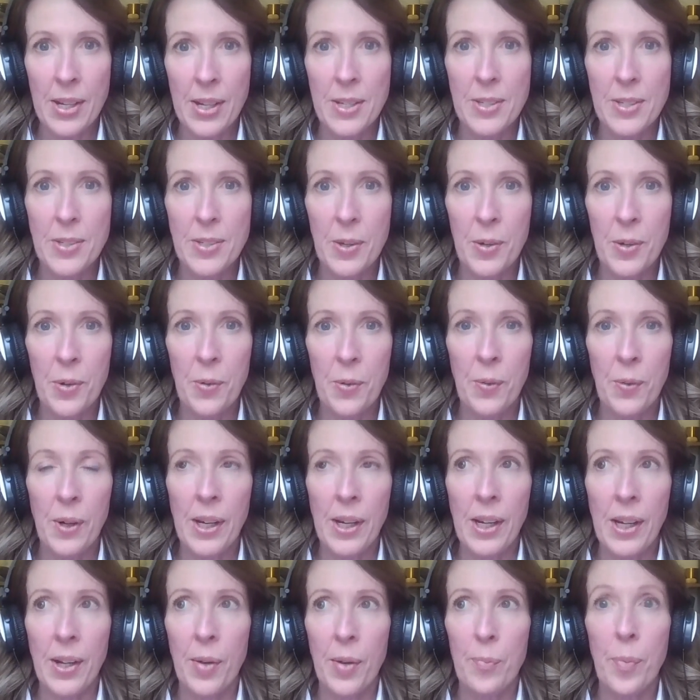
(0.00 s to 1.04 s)
So,
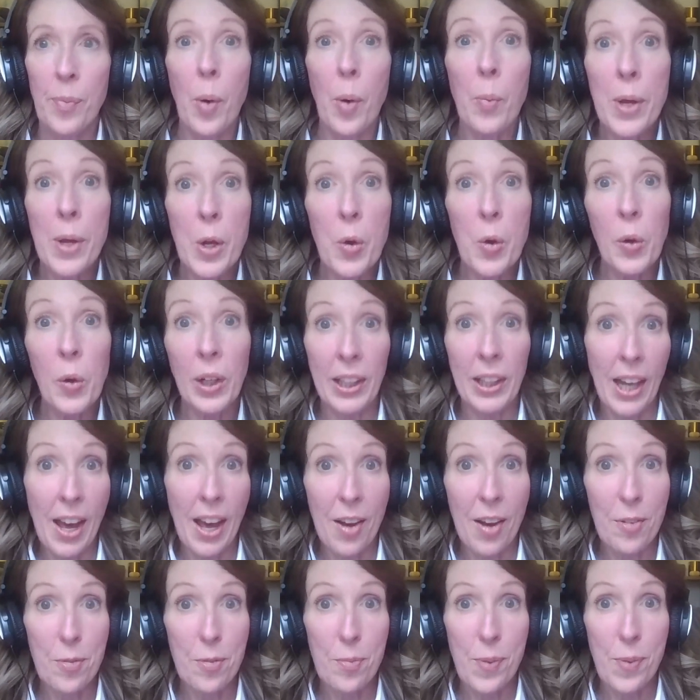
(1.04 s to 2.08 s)
but we all
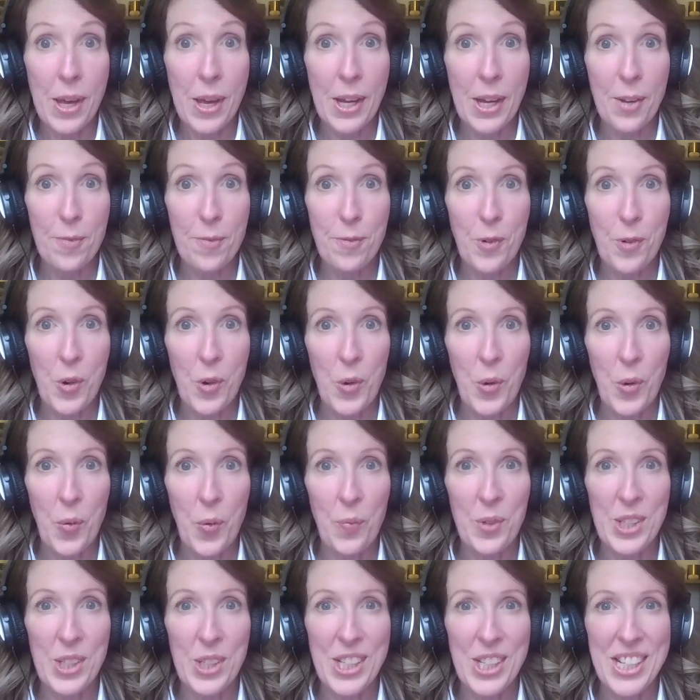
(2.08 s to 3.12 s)
love being
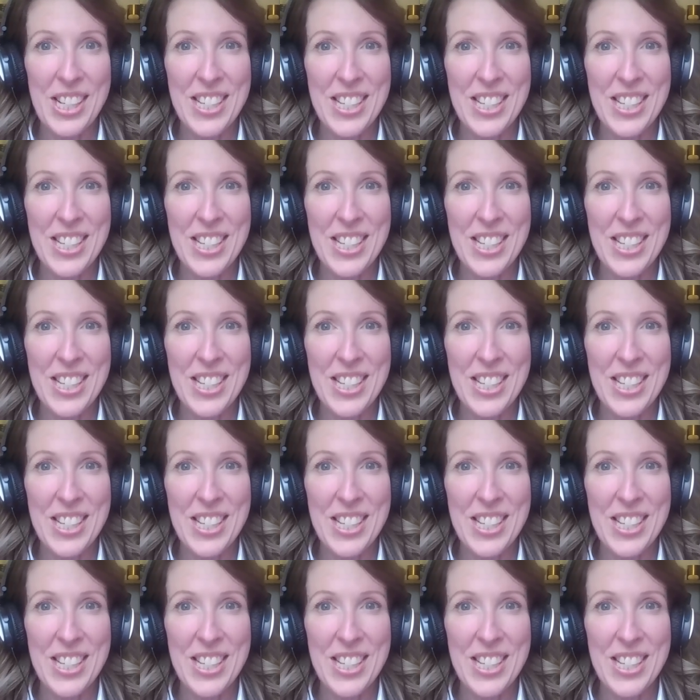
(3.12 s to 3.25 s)
informed.